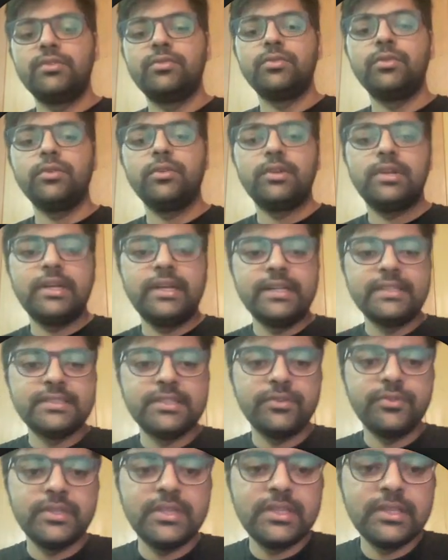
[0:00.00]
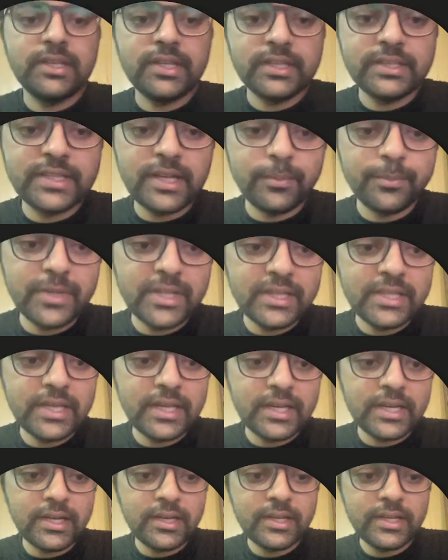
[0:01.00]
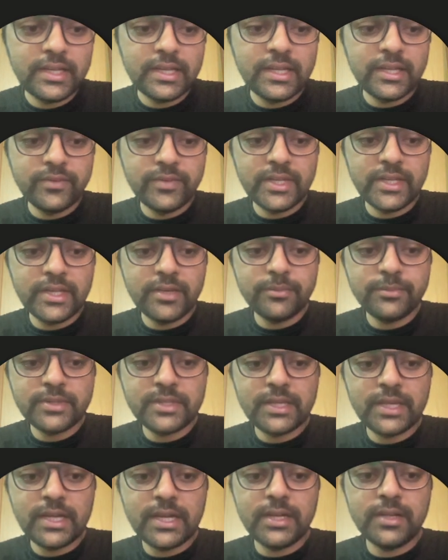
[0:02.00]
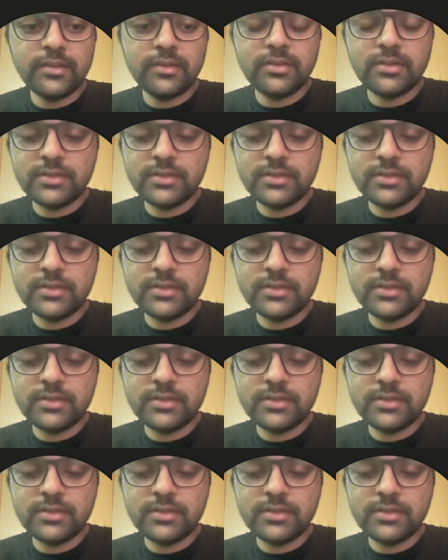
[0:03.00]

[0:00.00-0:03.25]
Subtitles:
So let's say with the example there are 11 games, and